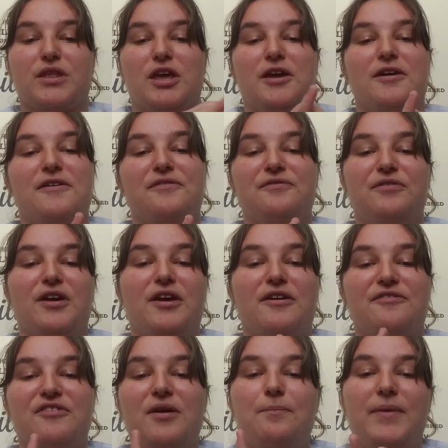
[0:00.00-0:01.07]
if
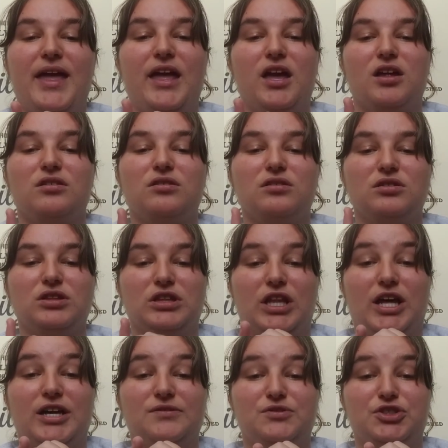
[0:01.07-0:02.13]
a man
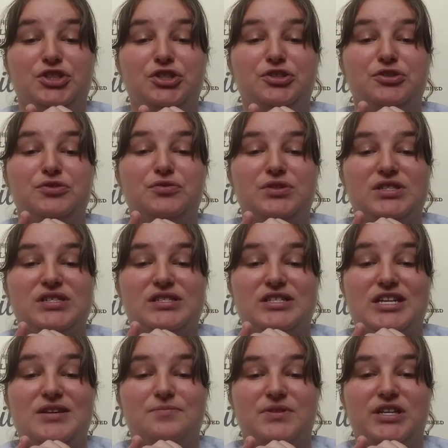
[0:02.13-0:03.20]
loves you, is
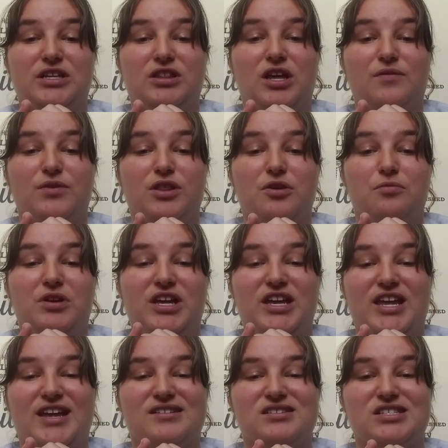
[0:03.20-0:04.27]
deeply in love with you, and he
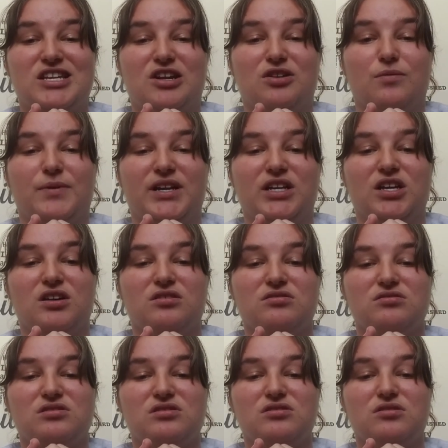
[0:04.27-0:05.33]
can't see nobody
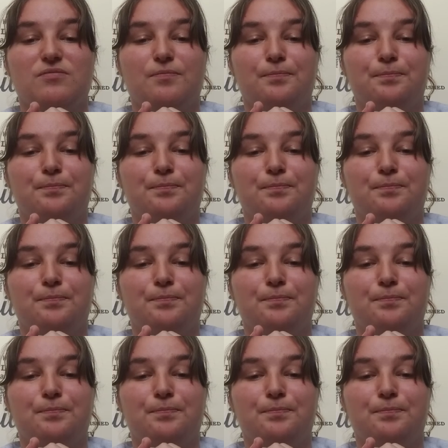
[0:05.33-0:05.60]
else,